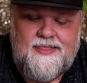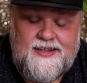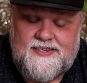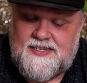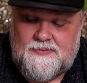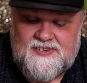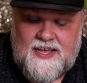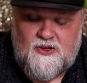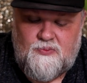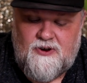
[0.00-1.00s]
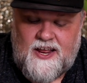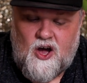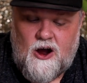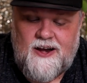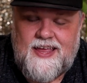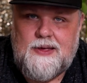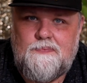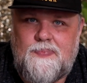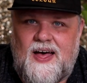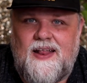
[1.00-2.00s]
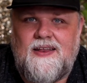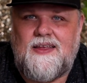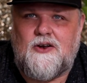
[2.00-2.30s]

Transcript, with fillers: It seems like they're pretty hardy, but,